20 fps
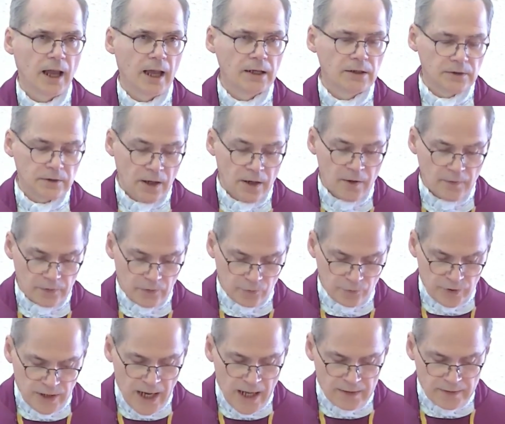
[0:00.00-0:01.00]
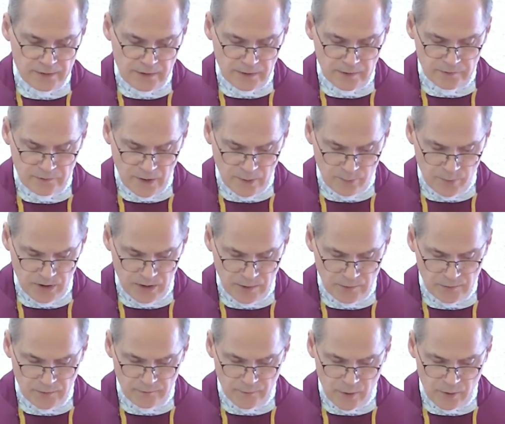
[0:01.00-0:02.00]
And the reality is that
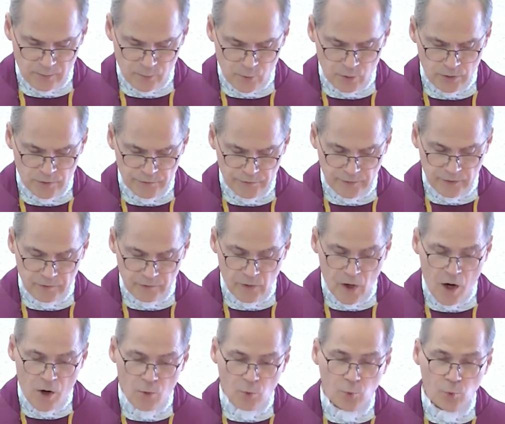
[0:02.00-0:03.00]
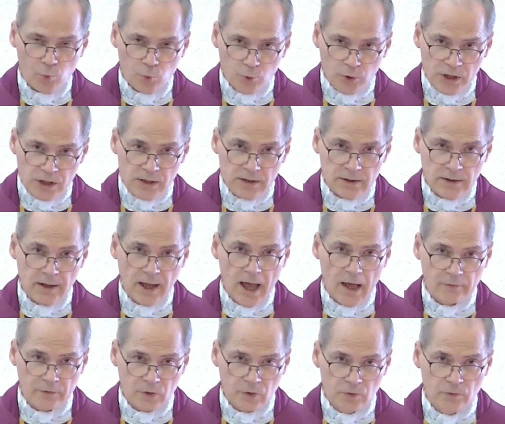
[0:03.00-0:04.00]
because of our mortal sins, we
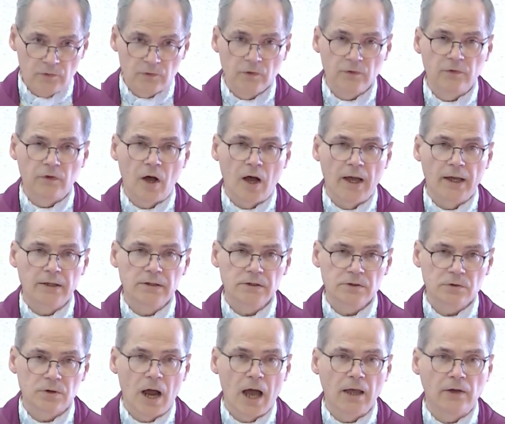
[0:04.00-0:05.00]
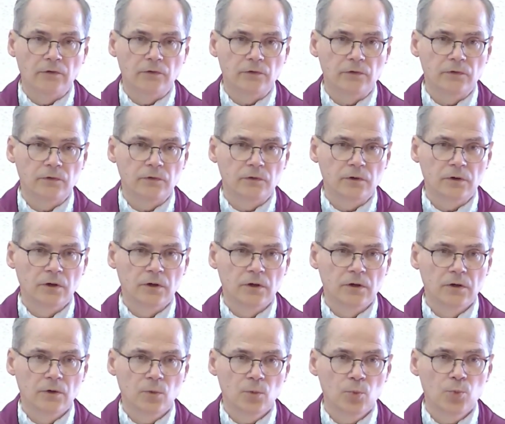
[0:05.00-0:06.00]
have crucified Christ.
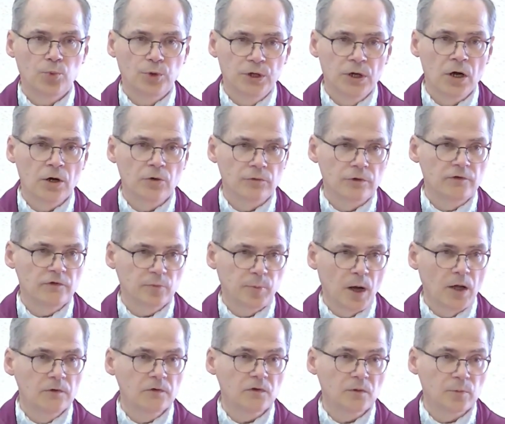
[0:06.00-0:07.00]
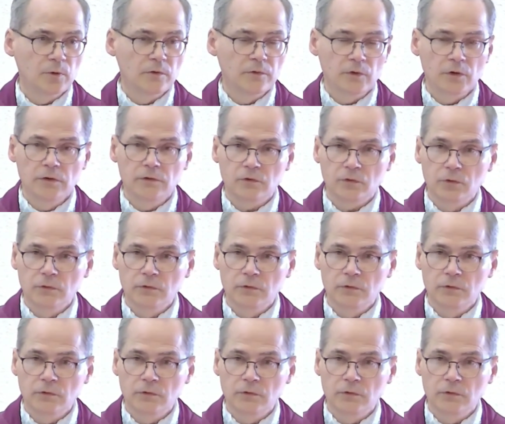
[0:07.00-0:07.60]
We are responsible for his